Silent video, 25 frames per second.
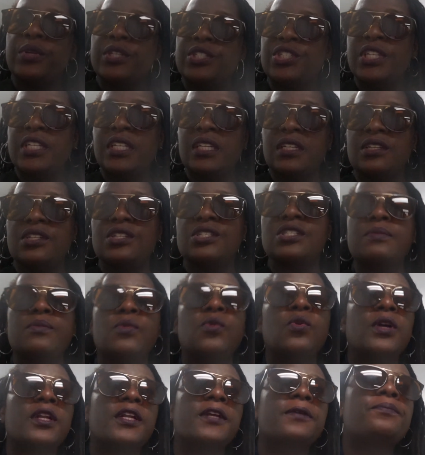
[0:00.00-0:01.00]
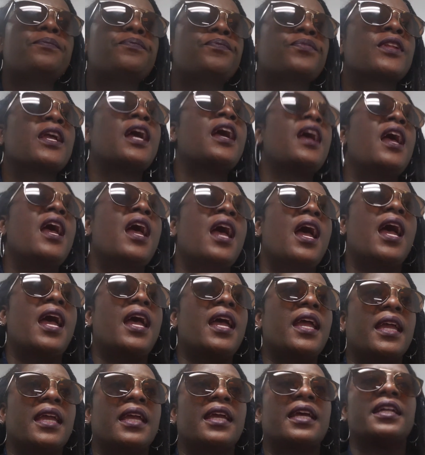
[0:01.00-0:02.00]
with Gena this morning.
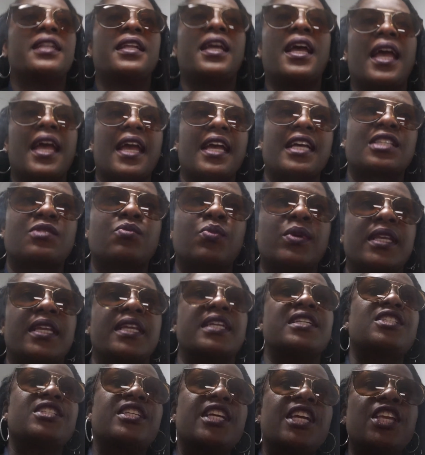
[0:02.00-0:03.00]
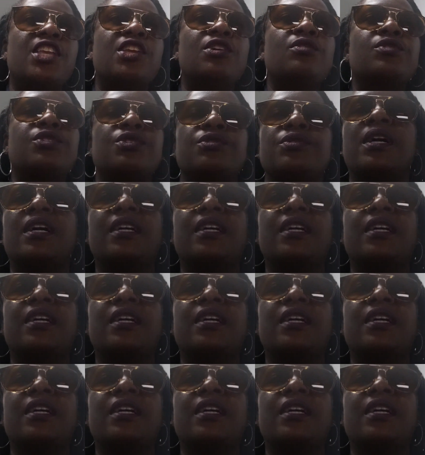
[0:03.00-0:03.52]
And as we continue to